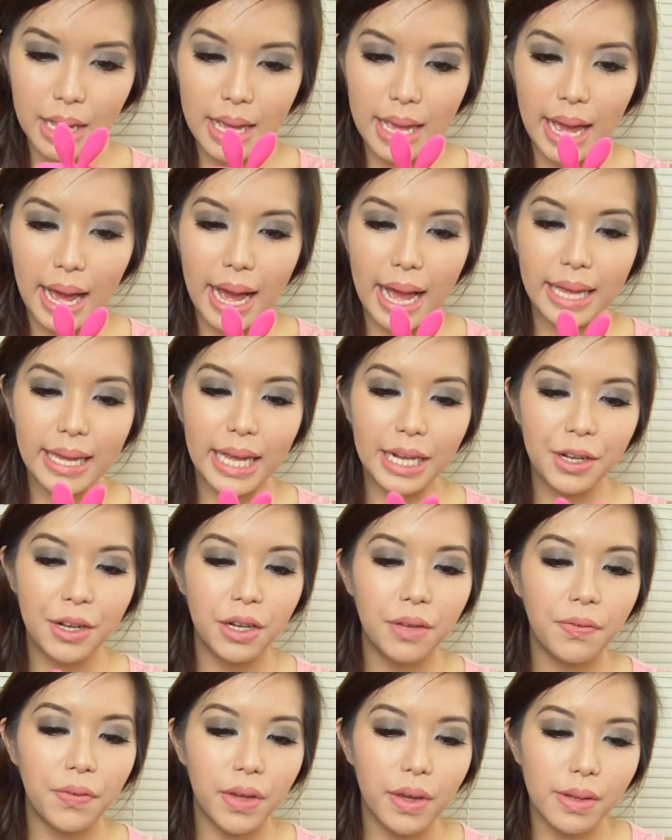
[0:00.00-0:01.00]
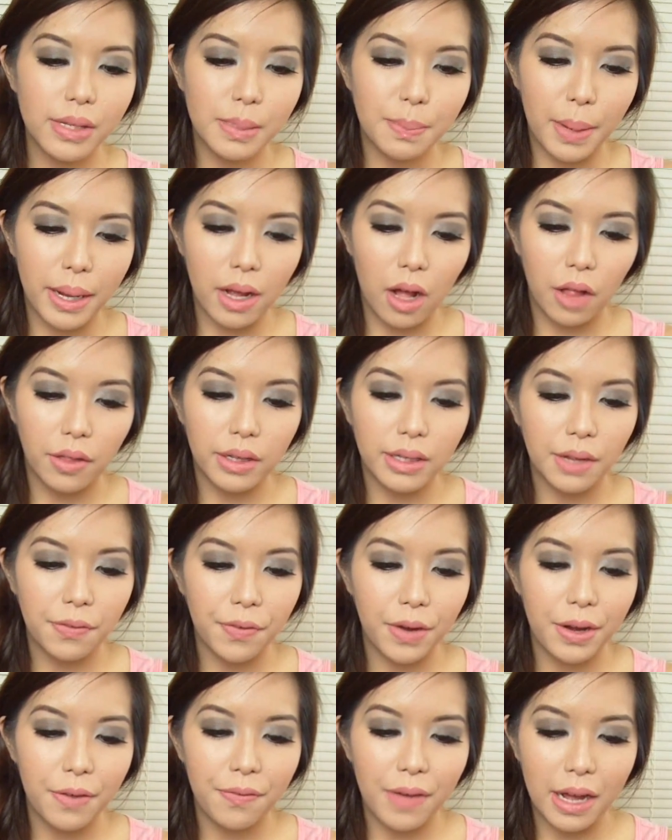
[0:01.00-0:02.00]
I get confused by all the
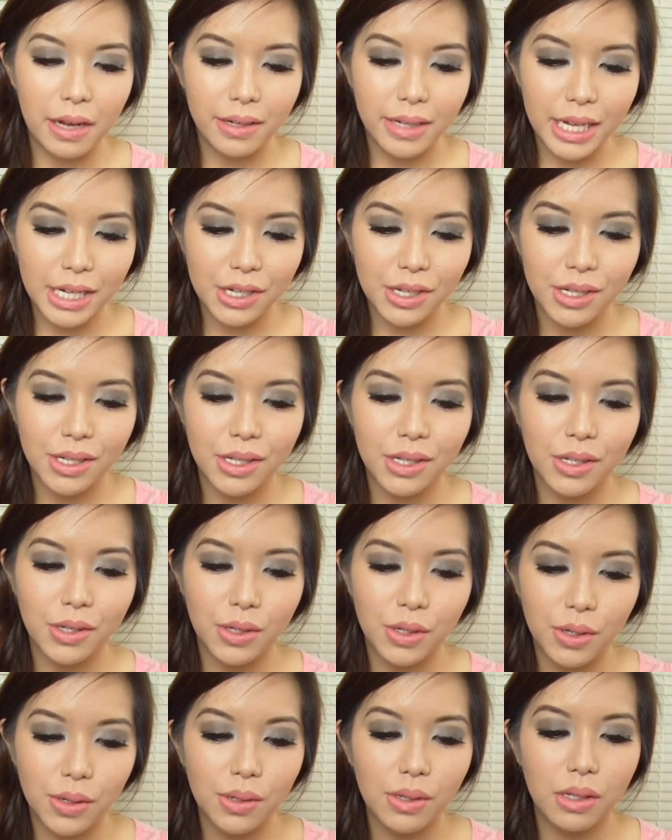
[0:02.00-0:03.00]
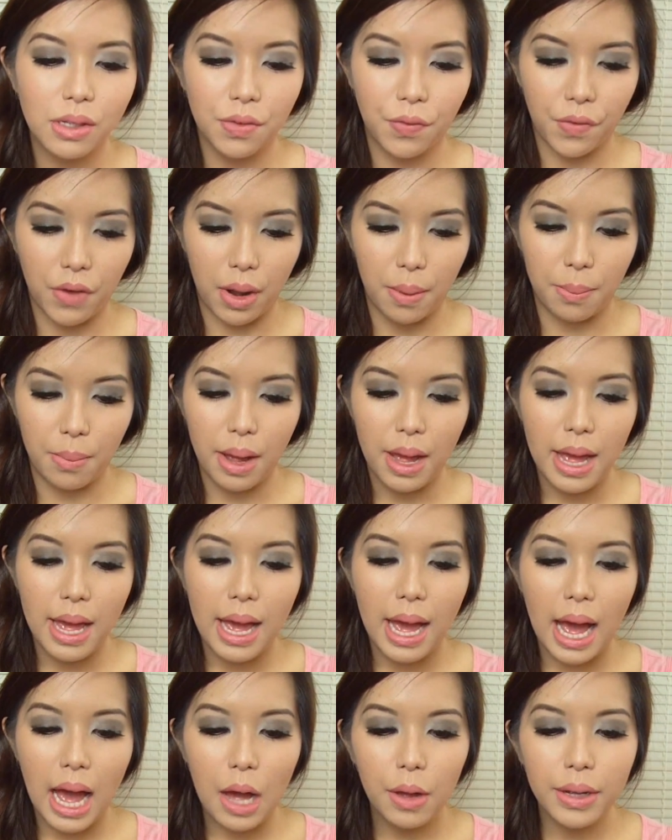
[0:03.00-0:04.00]
different foundations to choose from.
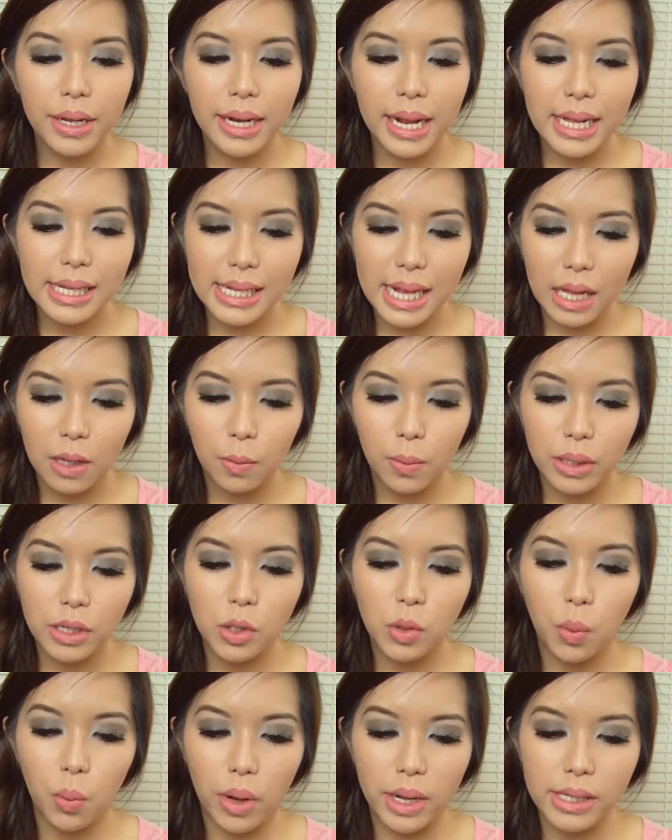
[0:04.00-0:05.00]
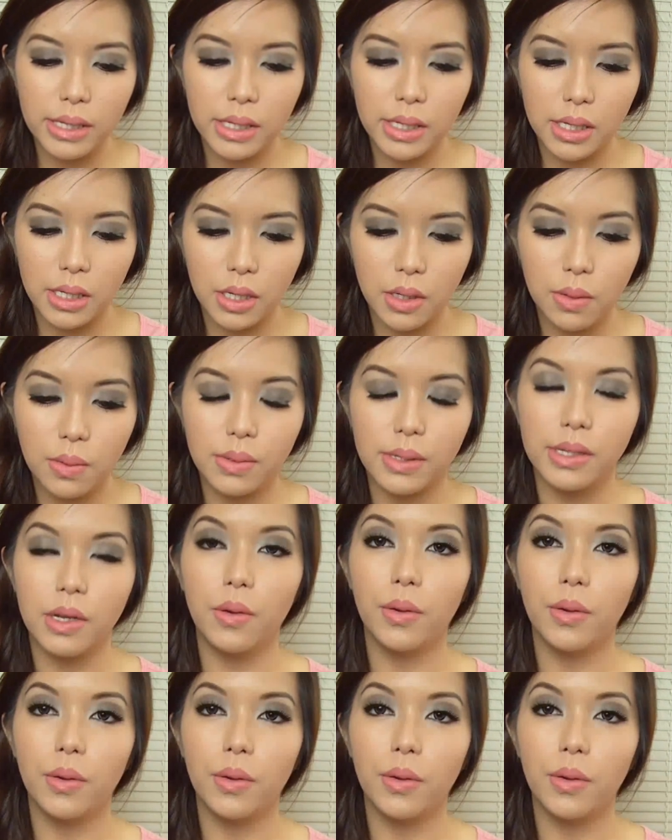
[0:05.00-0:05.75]
How can I tell which one to use?